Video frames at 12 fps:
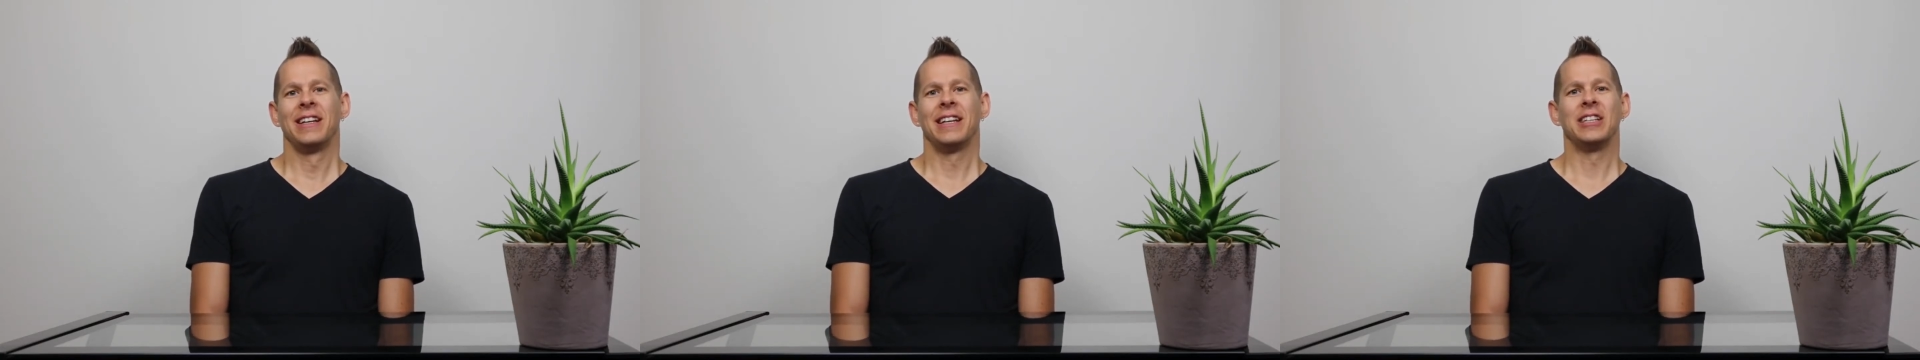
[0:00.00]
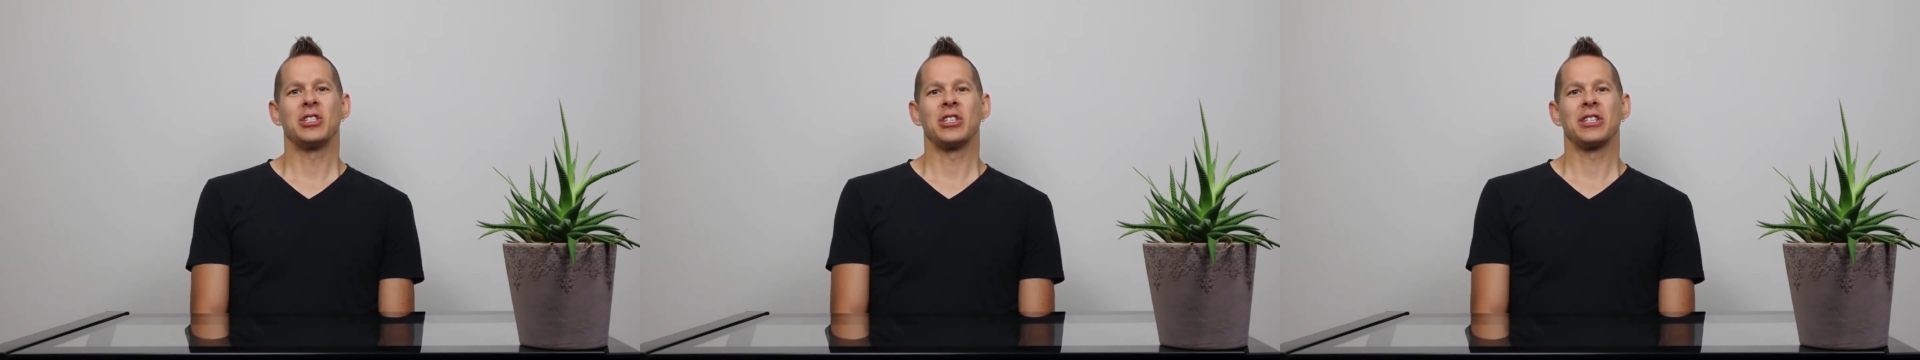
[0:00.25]

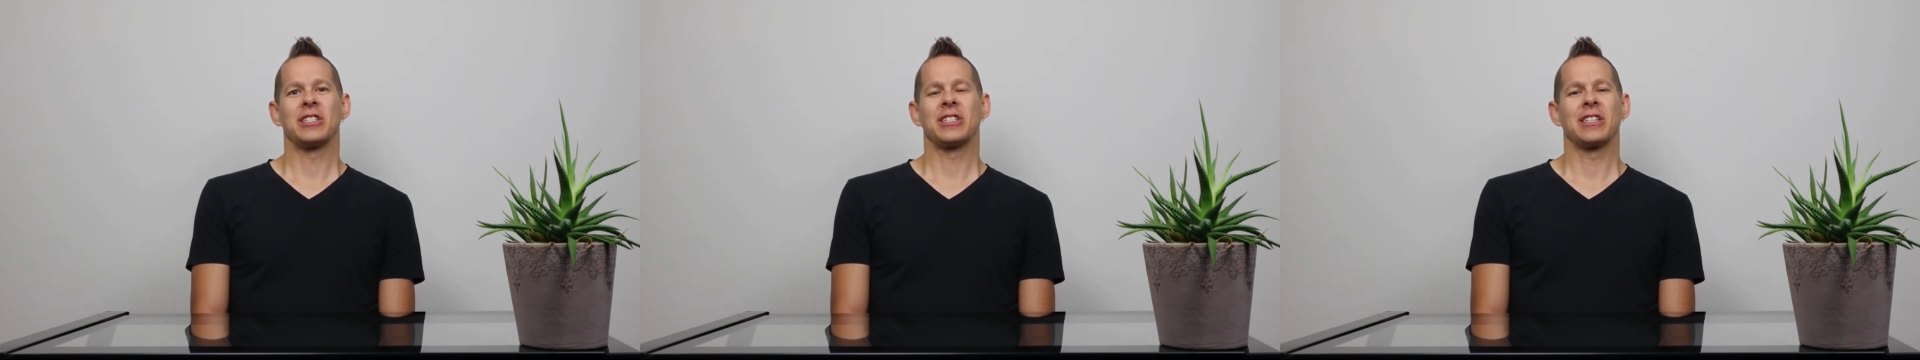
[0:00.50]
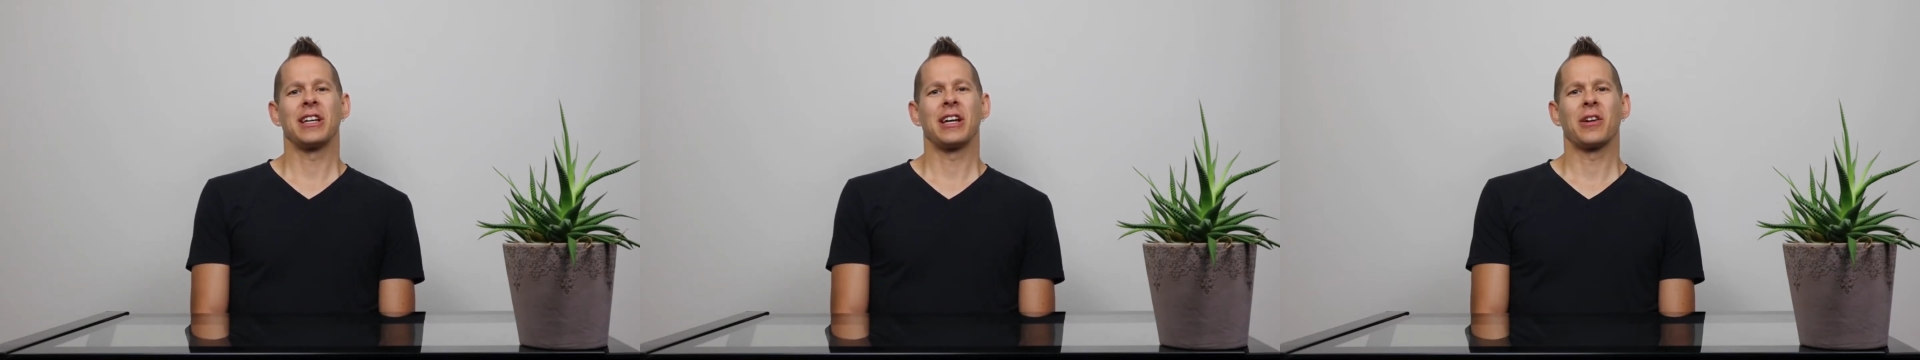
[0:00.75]
is
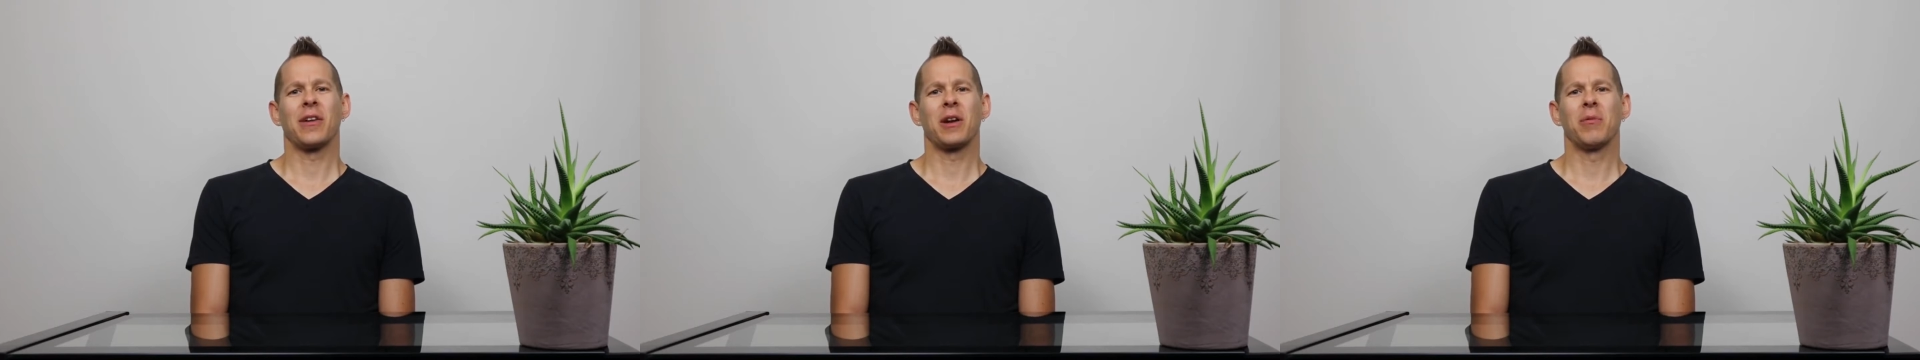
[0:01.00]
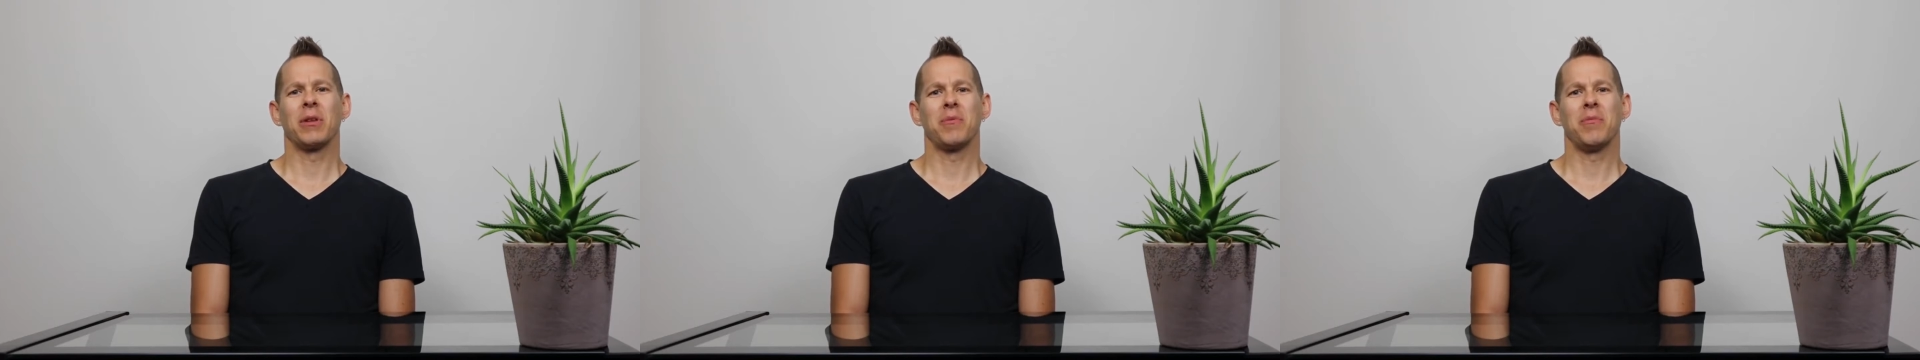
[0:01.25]
just
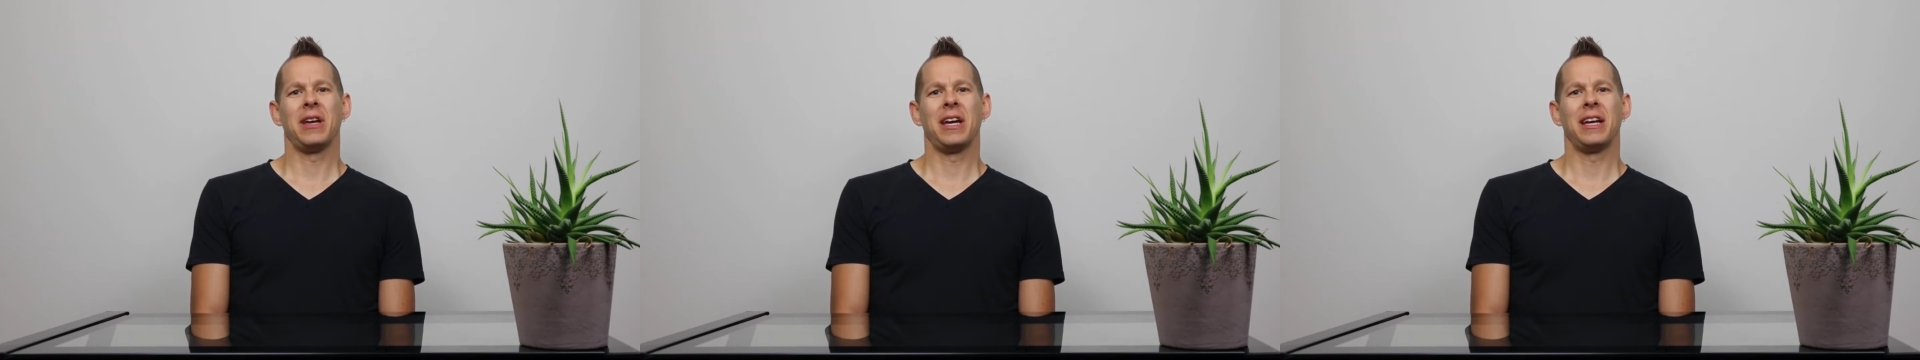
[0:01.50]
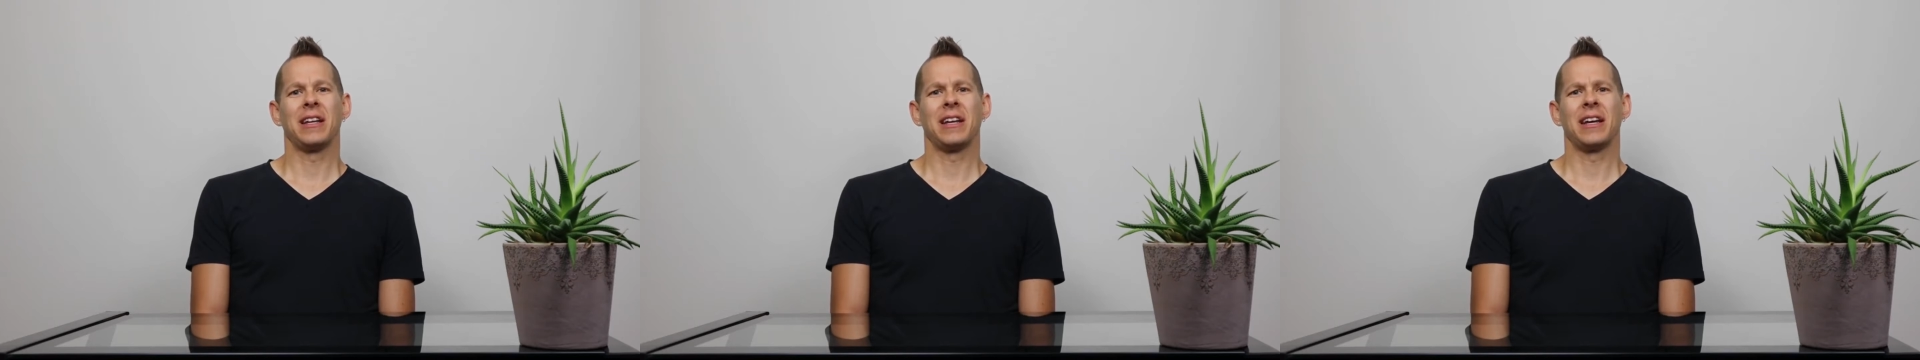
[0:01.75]
incredibly mean